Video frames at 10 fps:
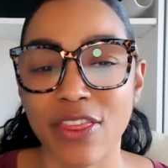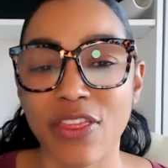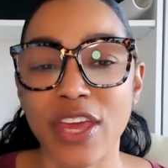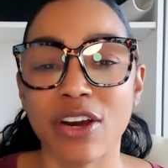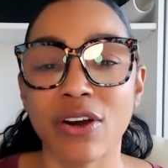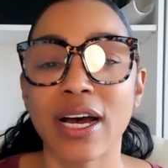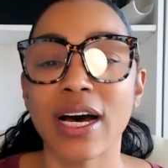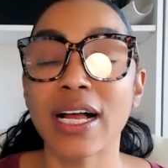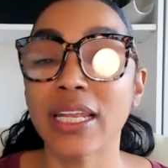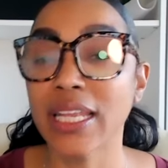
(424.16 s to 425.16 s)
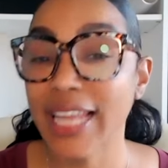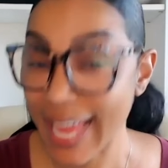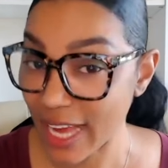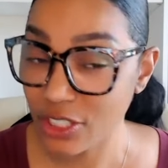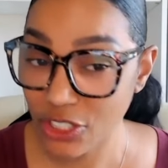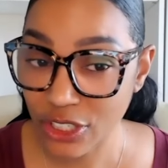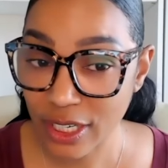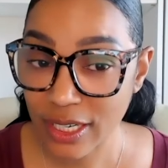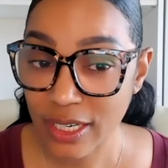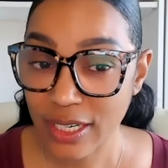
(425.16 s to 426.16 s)
their alleged
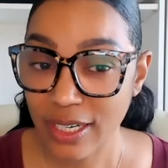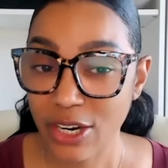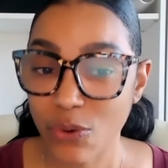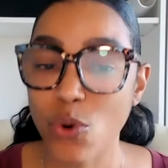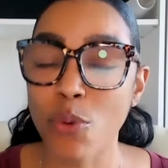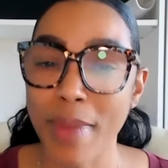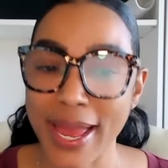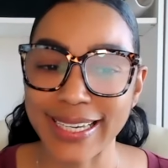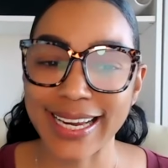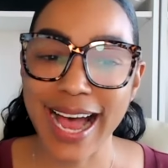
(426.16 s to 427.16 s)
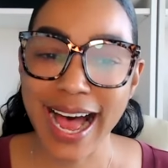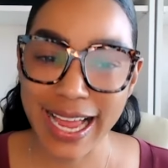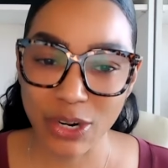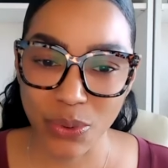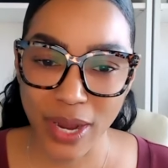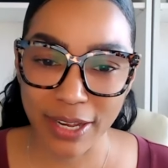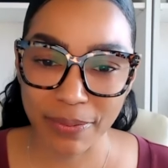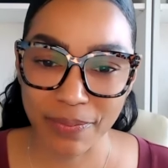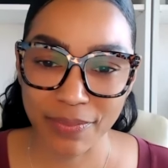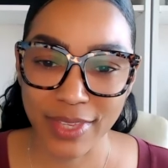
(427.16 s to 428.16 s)
romantic hideaway.
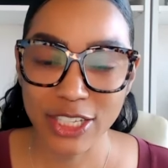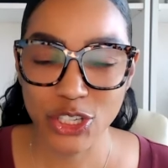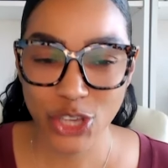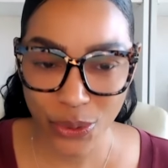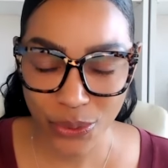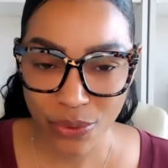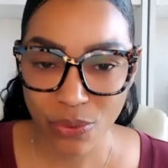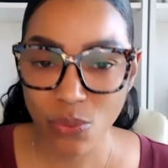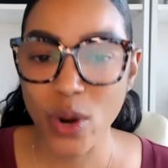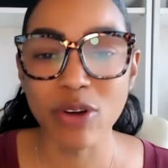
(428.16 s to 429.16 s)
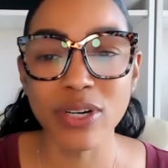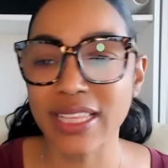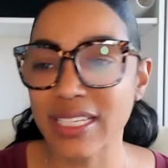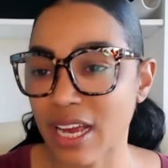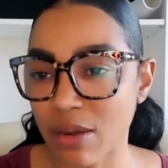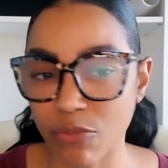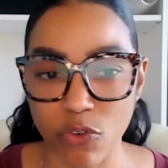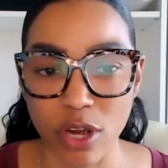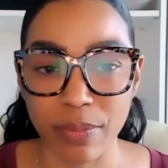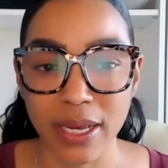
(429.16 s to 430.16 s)
So, where did this come
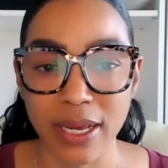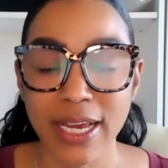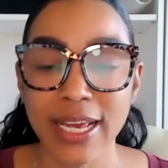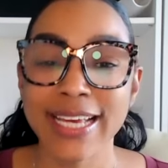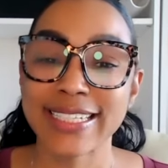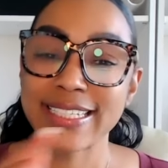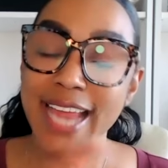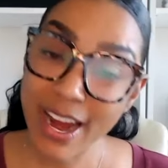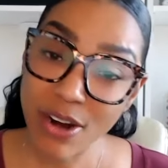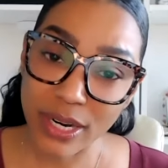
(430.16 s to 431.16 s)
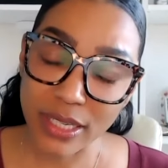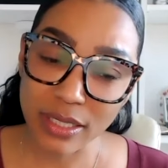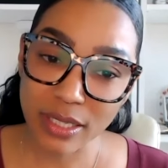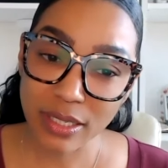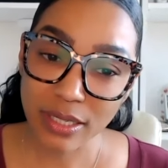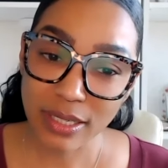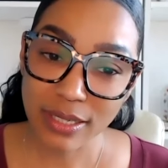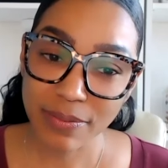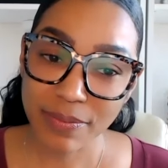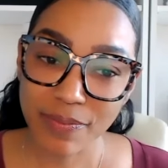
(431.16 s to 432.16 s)
from? Terrence
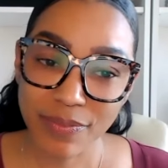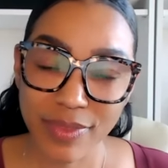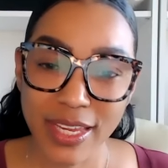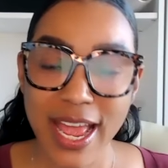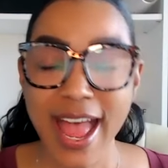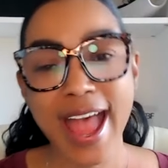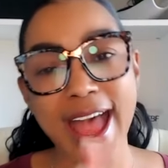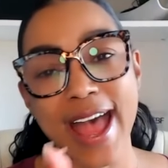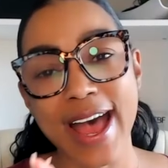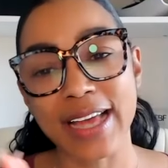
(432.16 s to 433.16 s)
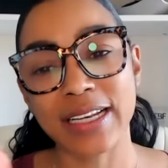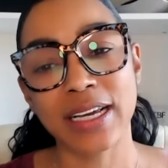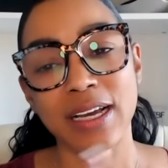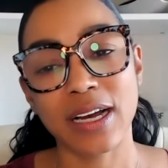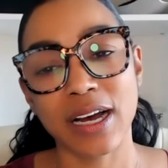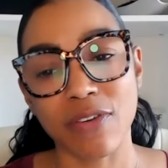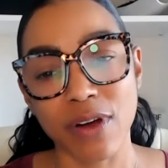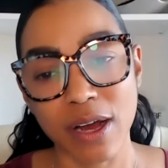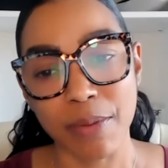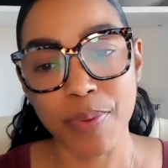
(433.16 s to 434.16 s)
had a,
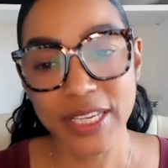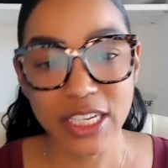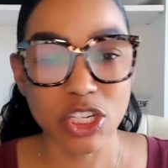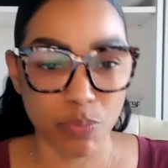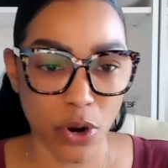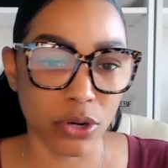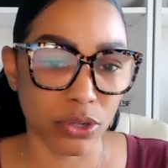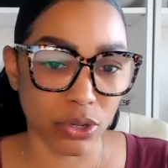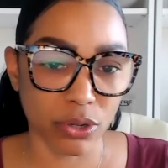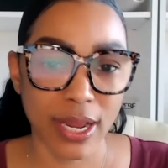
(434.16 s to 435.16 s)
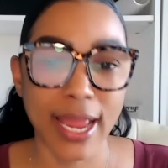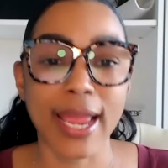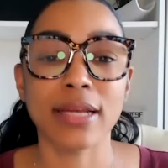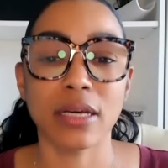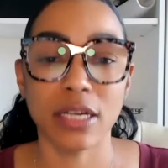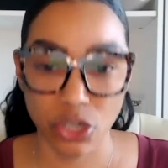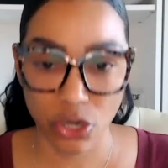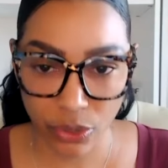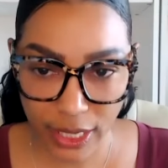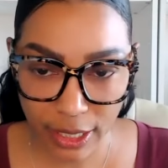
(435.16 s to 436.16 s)
a business partner and
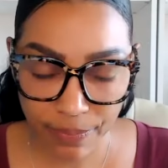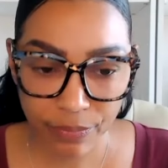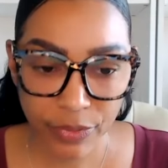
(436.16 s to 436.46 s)
attorney